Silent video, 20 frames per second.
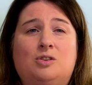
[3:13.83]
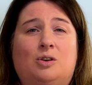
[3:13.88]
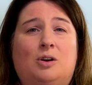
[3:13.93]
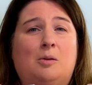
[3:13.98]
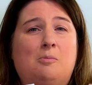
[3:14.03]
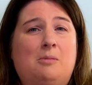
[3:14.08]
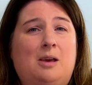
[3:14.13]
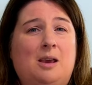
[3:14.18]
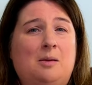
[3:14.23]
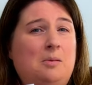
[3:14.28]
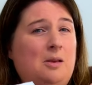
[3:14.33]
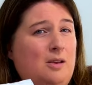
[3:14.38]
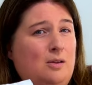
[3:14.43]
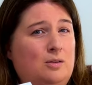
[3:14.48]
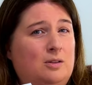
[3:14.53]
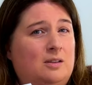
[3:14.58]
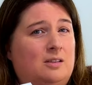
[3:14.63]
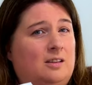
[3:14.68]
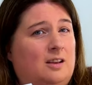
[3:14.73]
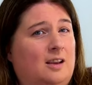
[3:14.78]
or maybe you
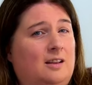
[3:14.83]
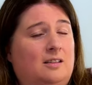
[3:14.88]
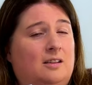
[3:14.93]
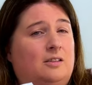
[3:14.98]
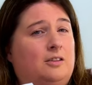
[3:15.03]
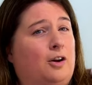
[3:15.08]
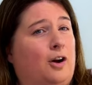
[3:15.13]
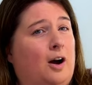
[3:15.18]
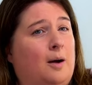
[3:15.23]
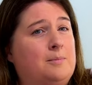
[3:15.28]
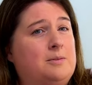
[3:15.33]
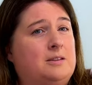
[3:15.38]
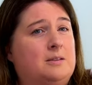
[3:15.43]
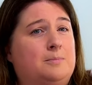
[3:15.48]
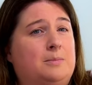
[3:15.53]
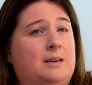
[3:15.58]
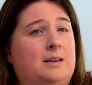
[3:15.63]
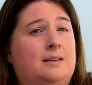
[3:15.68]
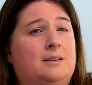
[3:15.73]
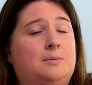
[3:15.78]
just like the tops of
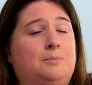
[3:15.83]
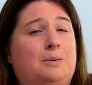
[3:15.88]
beets.